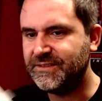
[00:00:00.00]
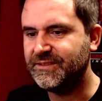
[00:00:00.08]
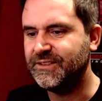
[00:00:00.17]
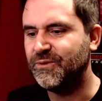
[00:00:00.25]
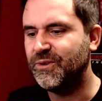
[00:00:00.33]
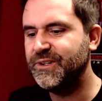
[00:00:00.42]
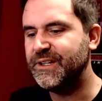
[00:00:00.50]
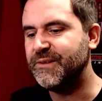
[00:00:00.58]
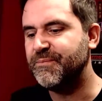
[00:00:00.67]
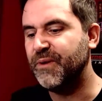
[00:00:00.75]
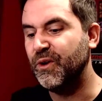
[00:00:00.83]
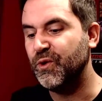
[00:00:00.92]
I wanted a
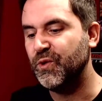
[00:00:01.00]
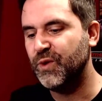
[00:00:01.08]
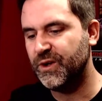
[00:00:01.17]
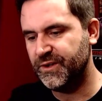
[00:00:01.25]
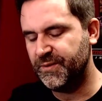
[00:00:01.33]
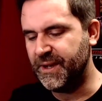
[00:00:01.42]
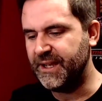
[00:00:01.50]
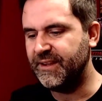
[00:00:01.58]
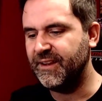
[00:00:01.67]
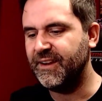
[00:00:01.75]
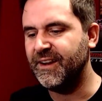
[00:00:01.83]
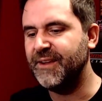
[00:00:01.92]
blue watch
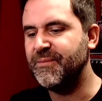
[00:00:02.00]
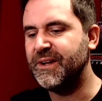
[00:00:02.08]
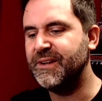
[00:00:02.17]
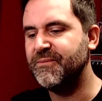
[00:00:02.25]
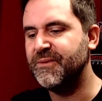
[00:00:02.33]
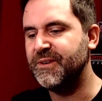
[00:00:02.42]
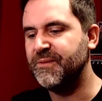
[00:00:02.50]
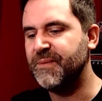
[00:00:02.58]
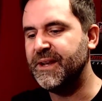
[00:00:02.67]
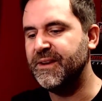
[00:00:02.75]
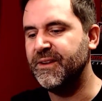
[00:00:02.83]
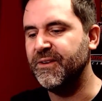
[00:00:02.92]
basically, but I didn't want to
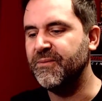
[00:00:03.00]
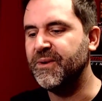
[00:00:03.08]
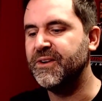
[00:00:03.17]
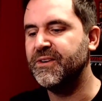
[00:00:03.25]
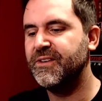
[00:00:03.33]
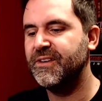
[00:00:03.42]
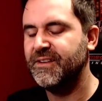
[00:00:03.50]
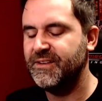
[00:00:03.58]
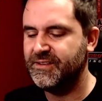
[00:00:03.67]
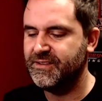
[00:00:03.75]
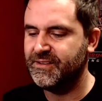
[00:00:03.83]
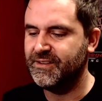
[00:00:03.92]
spend too much.
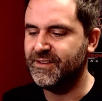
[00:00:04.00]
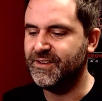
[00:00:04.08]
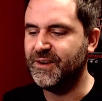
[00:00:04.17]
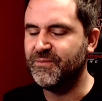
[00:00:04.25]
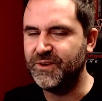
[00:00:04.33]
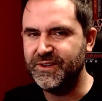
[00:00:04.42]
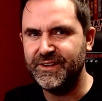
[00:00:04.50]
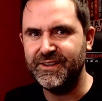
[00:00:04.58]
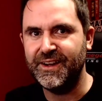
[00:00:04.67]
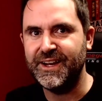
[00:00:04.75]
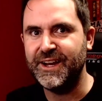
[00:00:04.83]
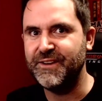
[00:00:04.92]
Some watches are
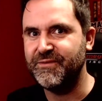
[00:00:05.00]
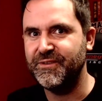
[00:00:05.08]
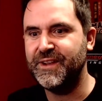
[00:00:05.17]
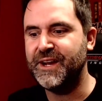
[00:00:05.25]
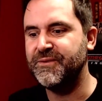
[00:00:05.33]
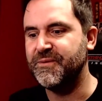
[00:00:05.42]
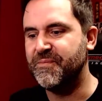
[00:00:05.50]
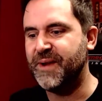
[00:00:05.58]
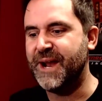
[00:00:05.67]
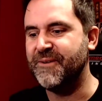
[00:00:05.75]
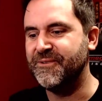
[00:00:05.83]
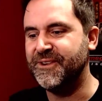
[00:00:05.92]
like over
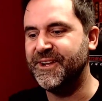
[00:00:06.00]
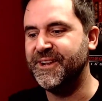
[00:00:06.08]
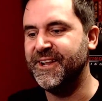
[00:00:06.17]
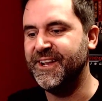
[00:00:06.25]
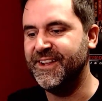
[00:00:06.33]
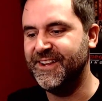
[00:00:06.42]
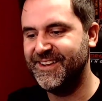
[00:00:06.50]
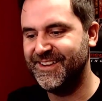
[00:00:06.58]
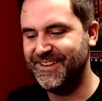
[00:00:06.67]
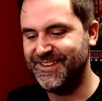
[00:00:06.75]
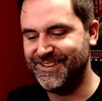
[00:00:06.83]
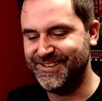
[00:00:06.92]
£1,000, aren't they?
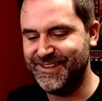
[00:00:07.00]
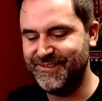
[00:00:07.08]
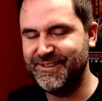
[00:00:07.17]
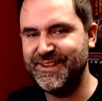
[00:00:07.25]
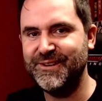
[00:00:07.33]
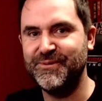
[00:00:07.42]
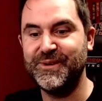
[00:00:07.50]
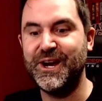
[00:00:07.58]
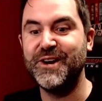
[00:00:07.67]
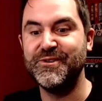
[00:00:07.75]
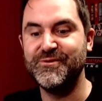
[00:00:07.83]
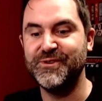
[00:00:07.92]
Considering this was
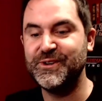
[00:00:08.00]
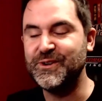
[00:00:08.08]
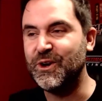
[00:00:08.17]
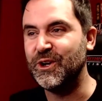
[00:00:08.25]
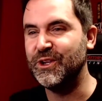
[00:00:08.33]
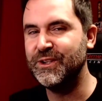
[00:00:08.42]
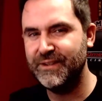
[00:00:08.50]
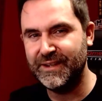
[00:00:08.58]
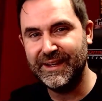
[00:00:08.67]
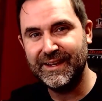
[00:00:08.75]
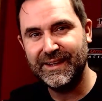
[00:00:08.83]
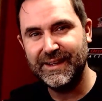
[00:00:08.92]
$100,
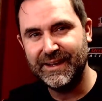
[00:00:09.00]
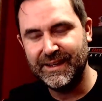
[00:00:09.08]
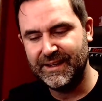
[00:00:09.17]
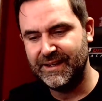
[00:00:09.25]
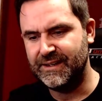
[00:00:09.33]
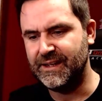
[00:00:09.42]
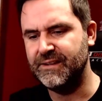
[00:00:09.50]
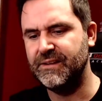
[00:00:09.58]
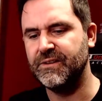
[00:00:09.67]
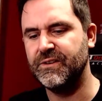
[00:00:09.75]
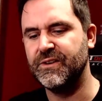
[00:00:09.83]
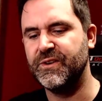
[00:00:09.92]
does
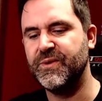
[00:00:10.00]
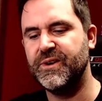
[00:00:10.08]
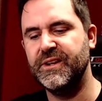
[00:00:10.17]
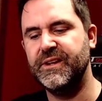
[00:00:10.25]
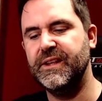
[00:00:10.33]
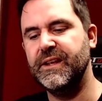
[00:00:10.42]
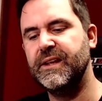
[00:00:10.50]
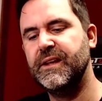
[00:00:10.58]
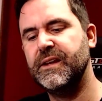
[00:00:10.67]
look good quality.